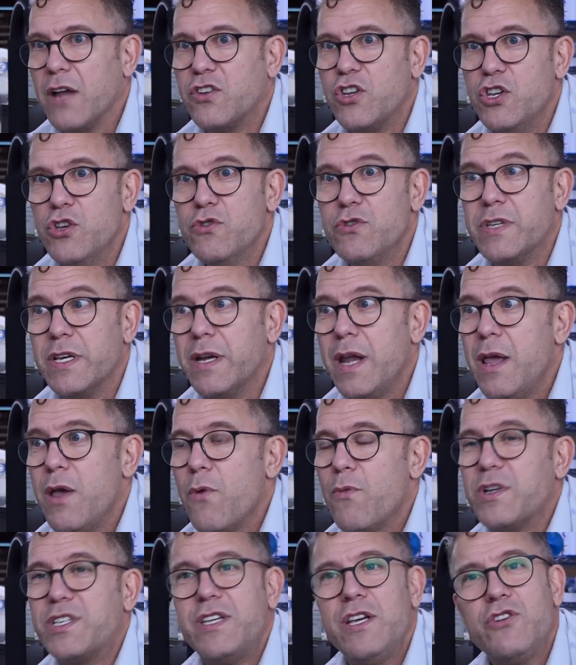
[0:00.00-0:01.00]
to use it.
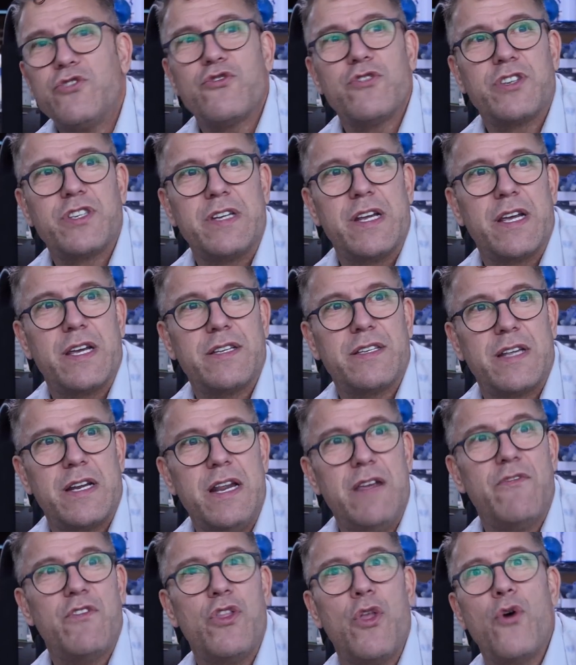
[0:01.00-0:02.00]
And what's interesting is
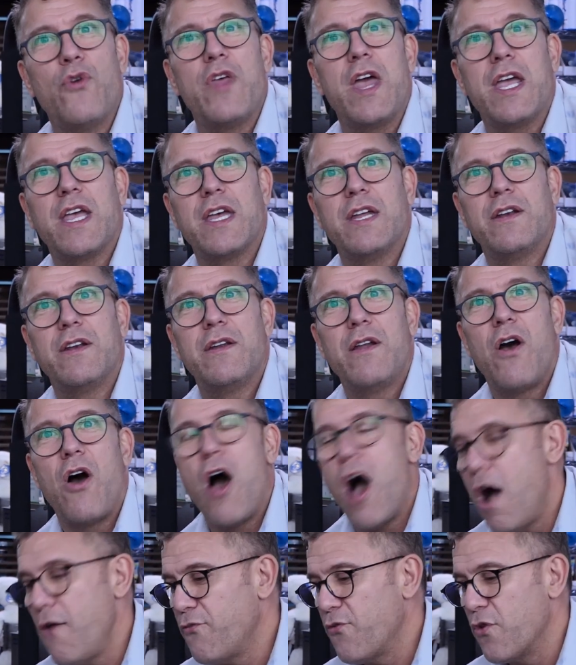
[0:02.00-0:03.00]
that even though they can
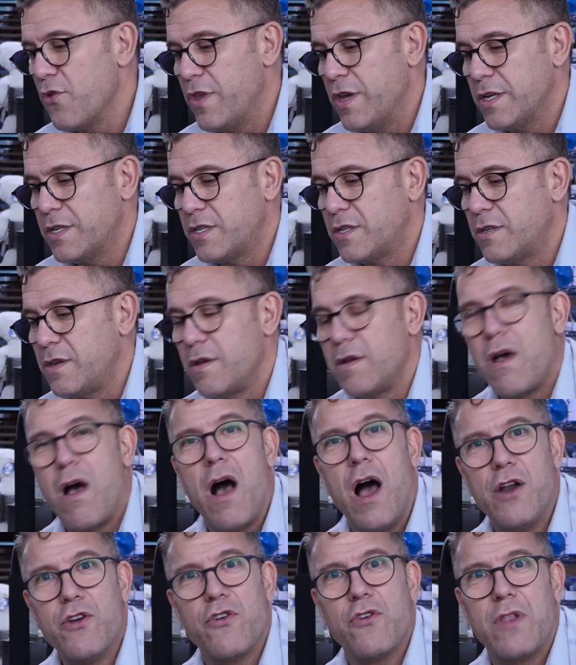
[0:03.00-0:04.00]
offer this
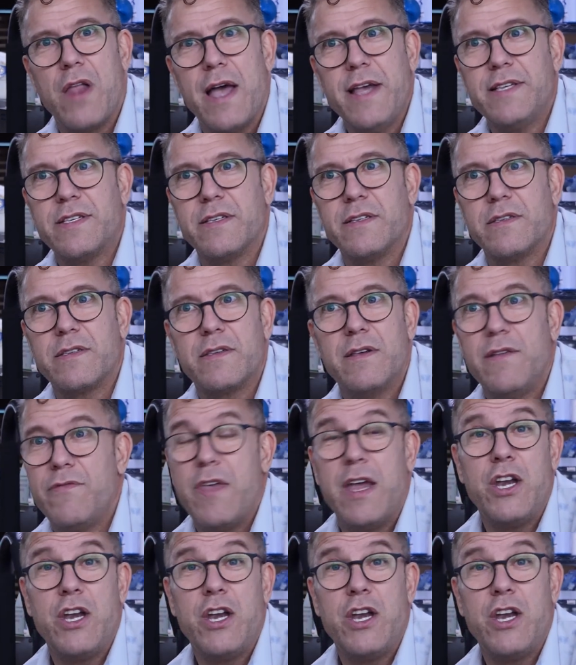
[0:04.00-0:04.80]
under license,